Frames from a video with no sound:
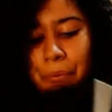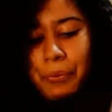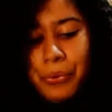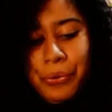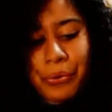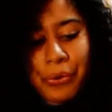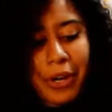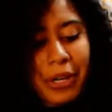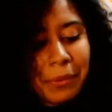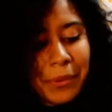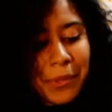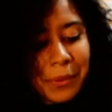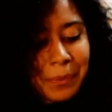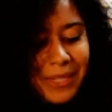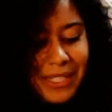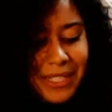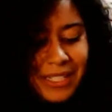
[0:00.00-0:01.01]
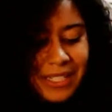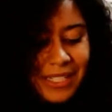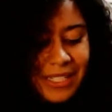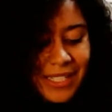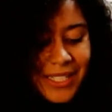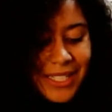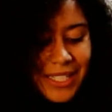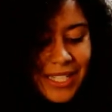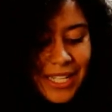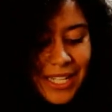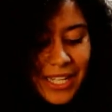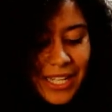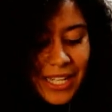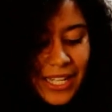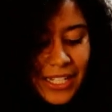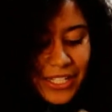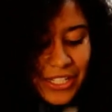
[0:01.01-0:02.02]
Problem is,
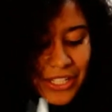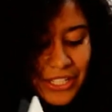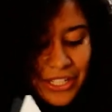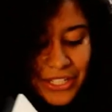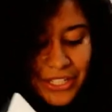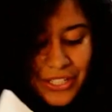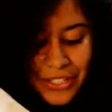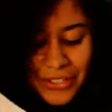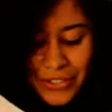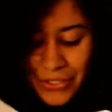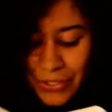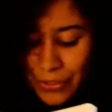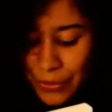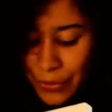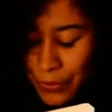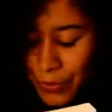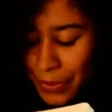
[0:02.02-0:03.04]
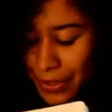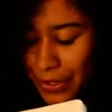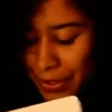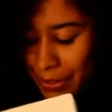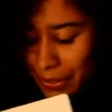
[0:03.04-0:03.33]
it's just so